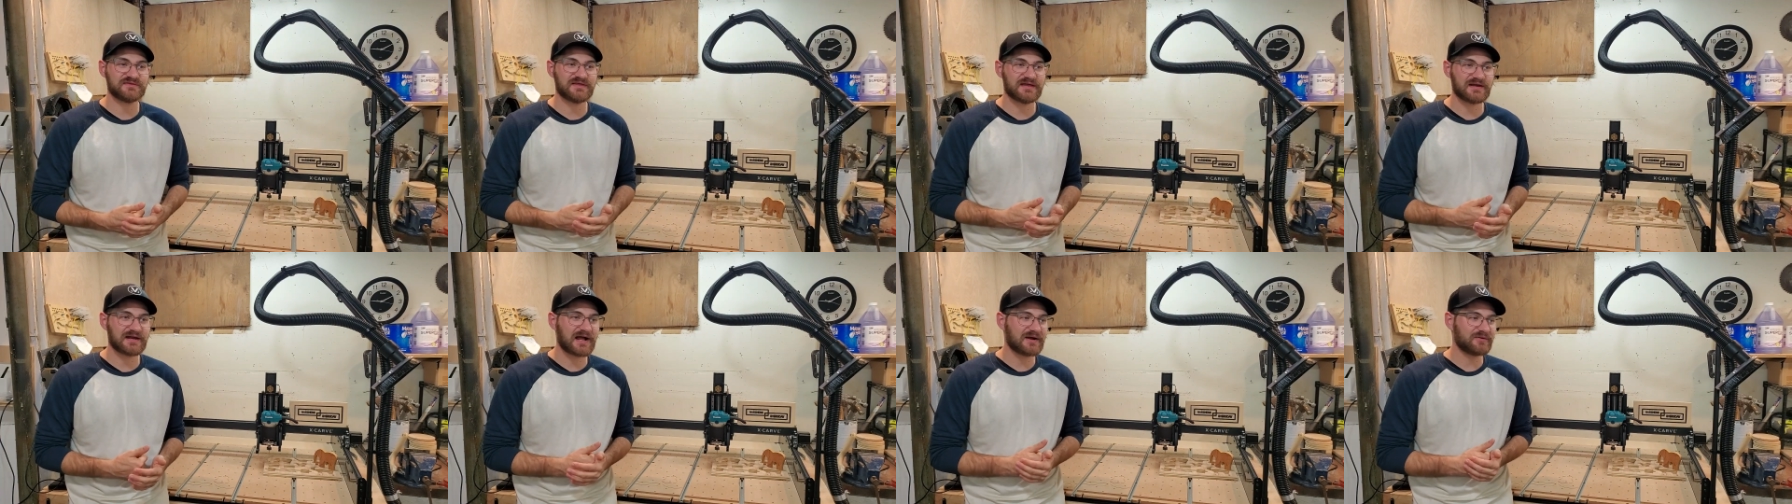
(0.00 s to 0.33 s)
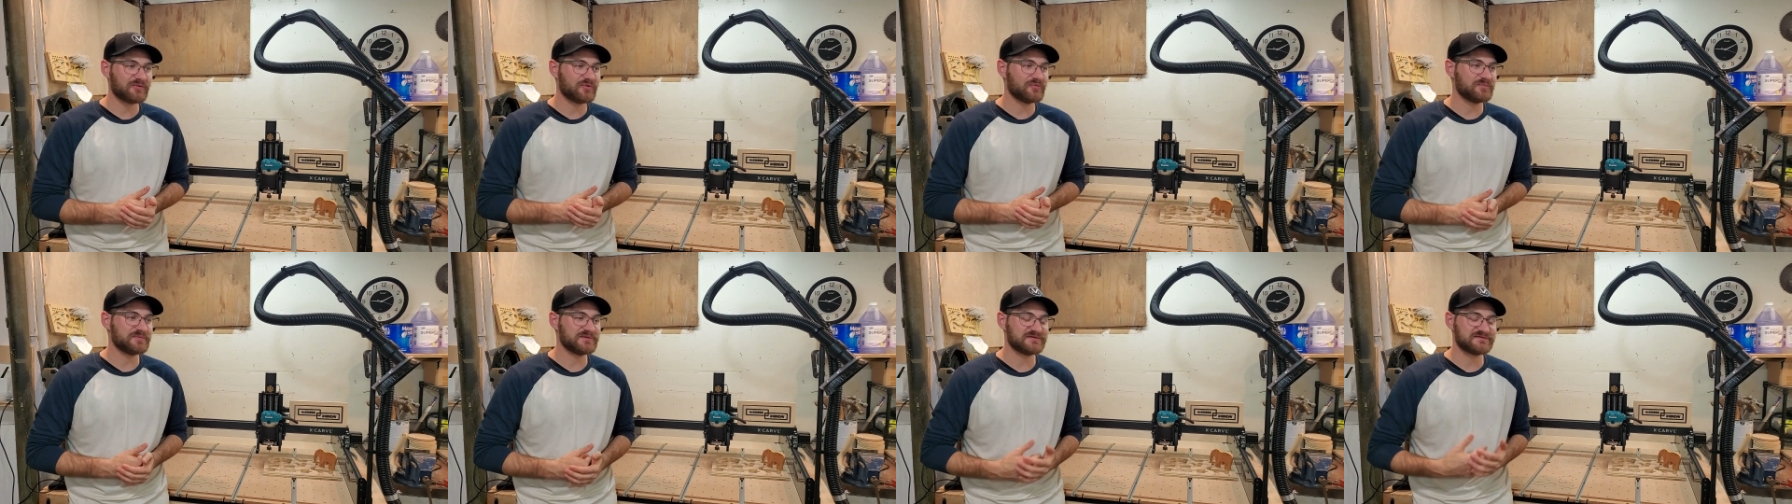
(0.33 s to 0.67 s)
that I
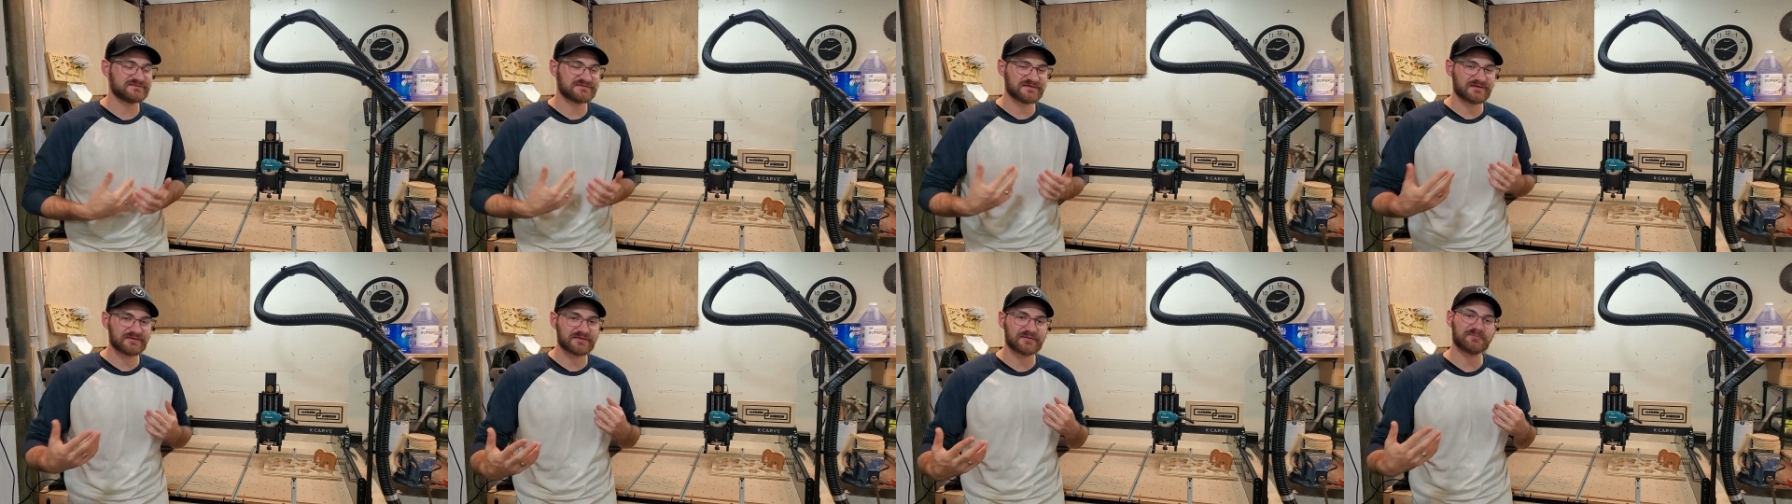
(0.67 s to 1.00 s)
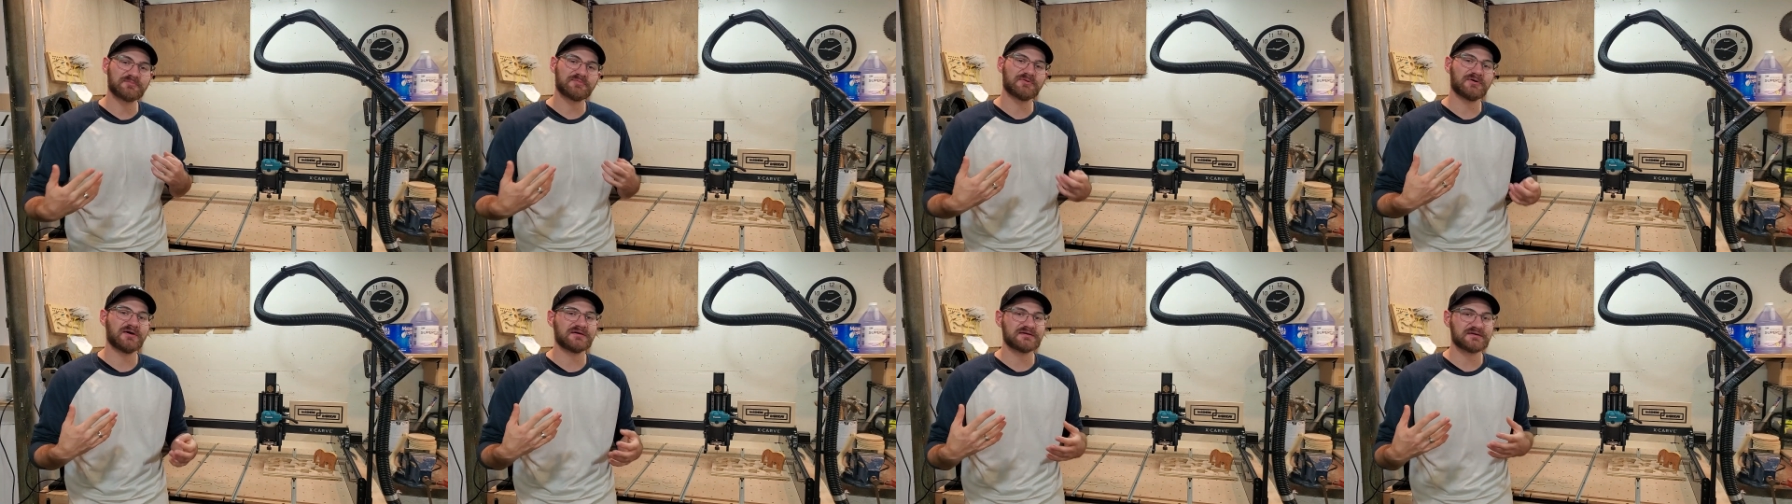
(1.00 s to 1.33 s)
will be selling
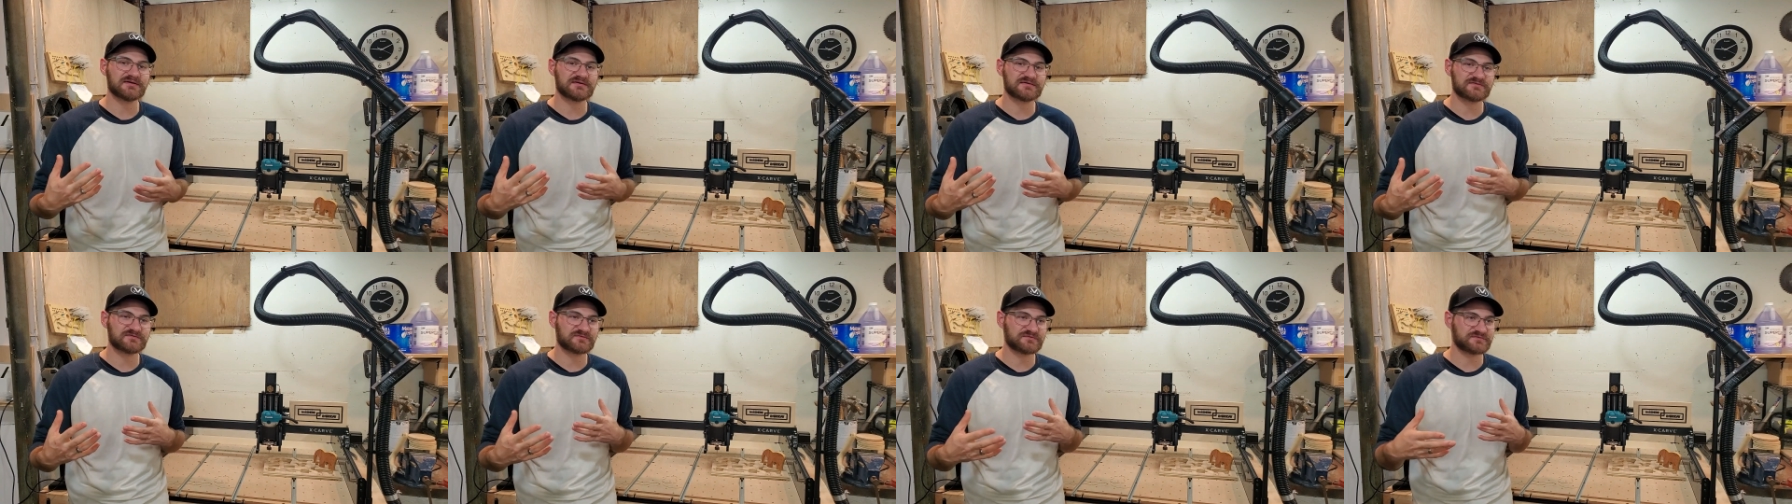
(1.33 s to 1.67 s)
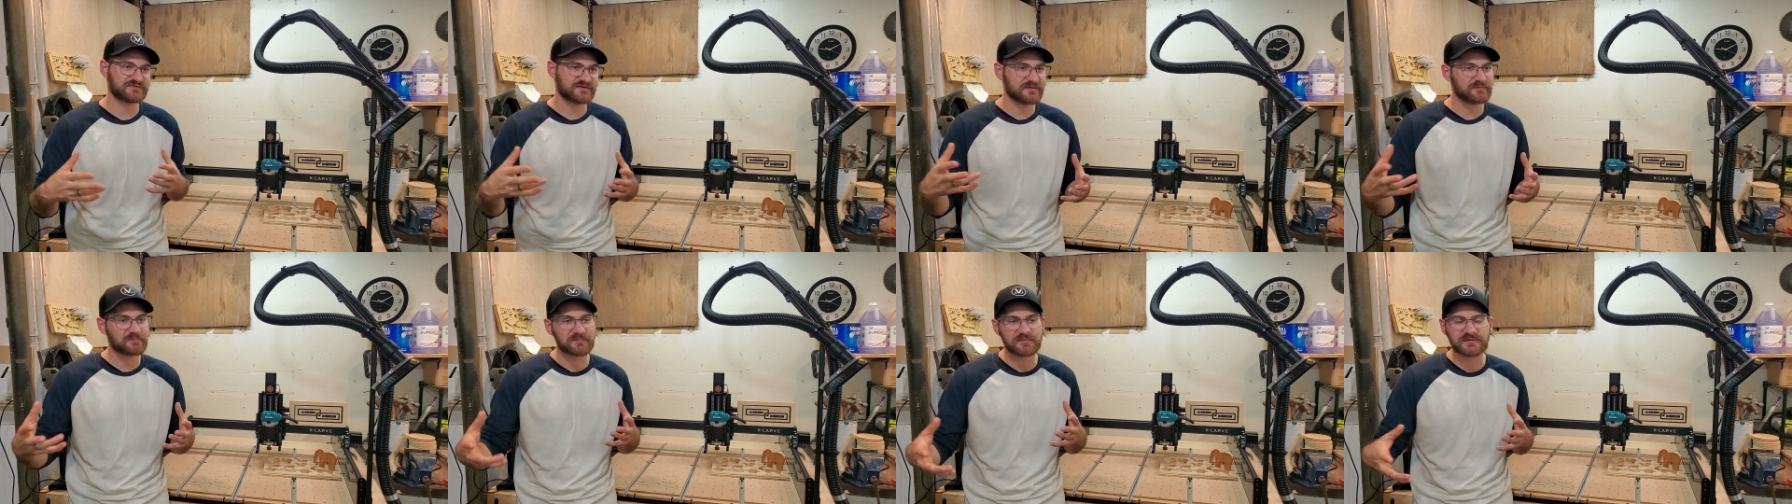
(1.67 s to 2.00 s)
products or
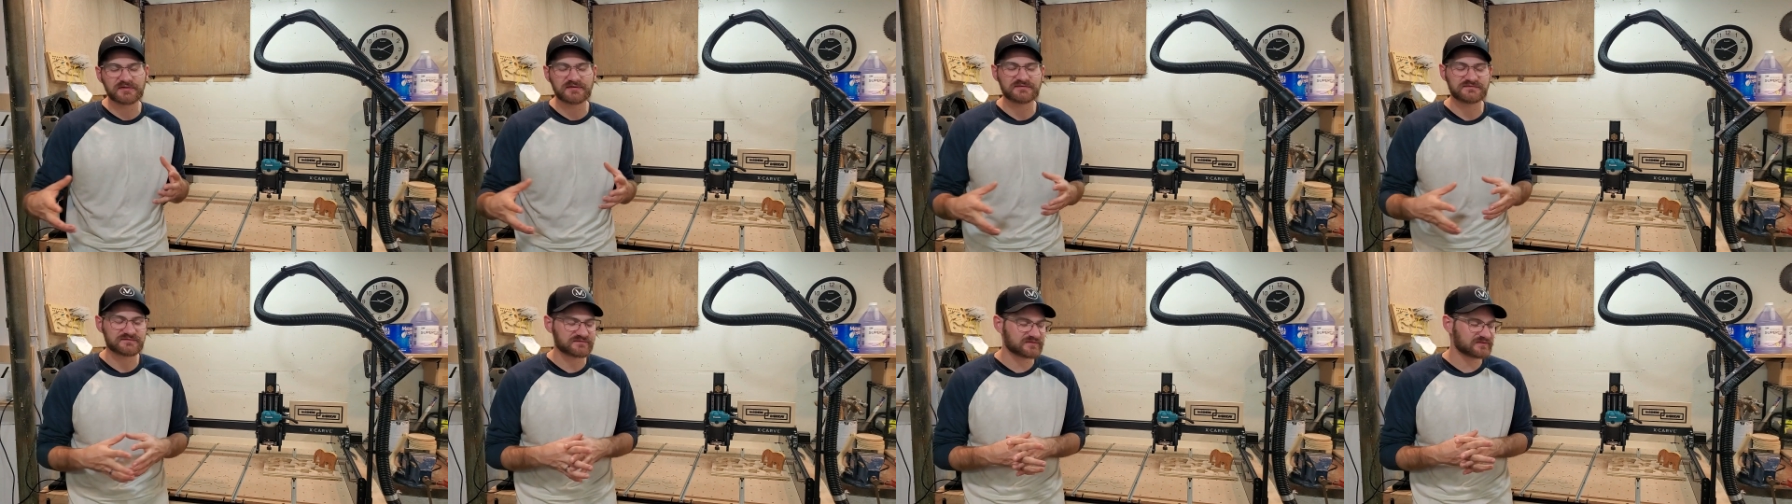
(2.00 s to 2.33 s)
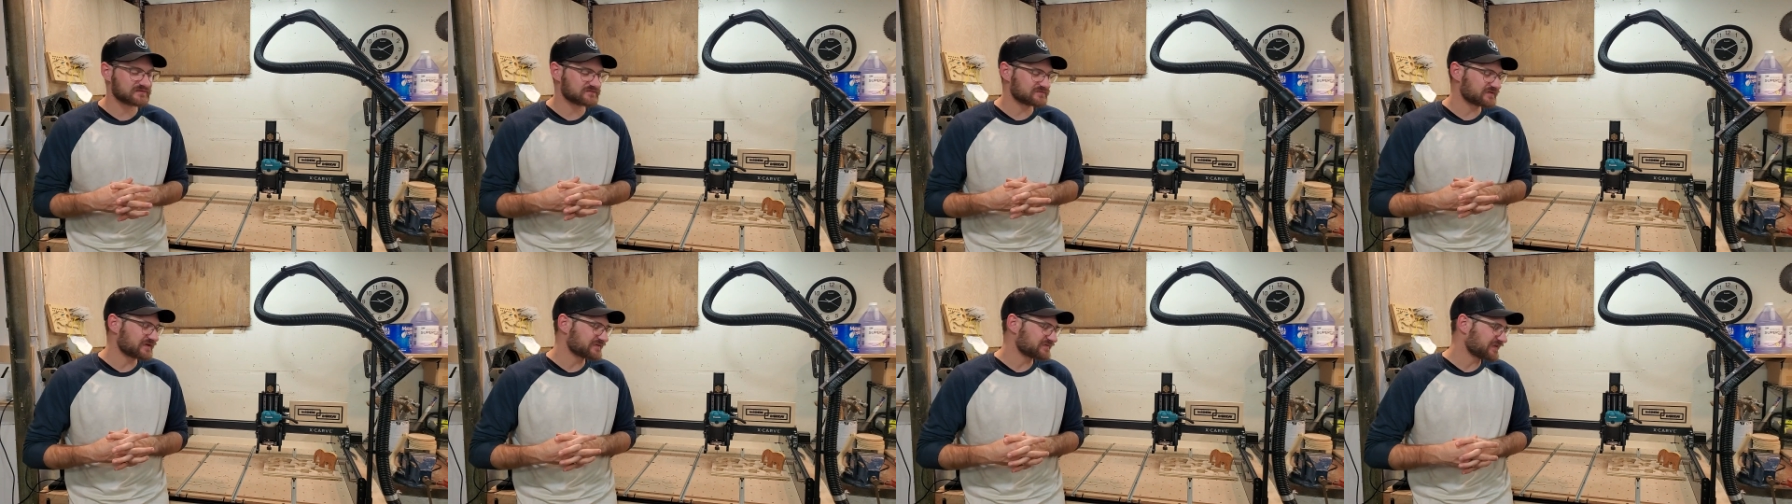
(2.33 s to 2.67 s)
templates or
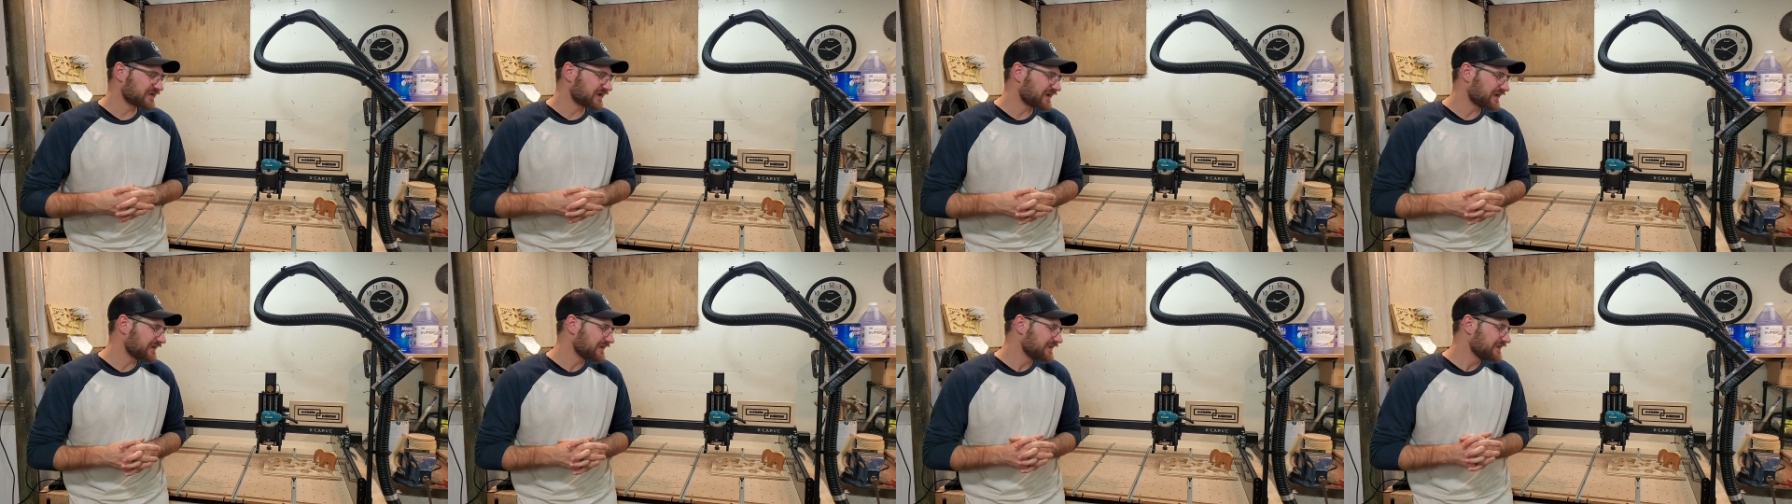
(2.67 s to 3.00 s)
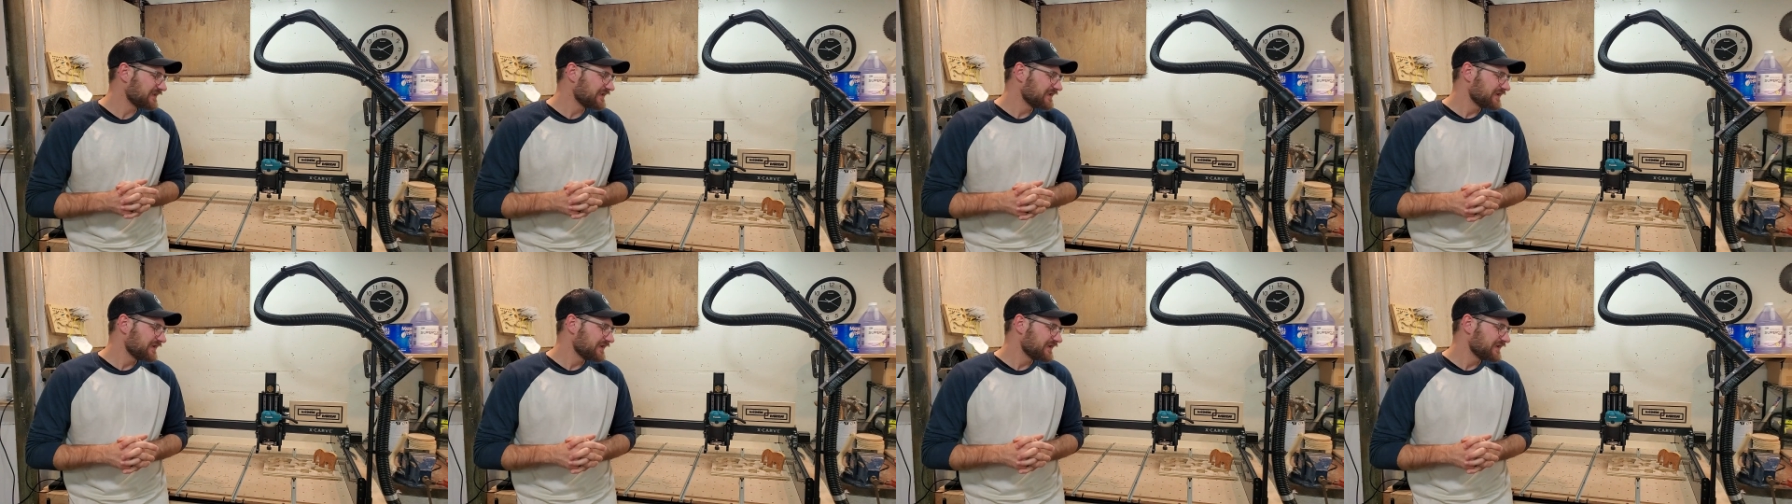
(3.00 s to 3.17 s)
things like that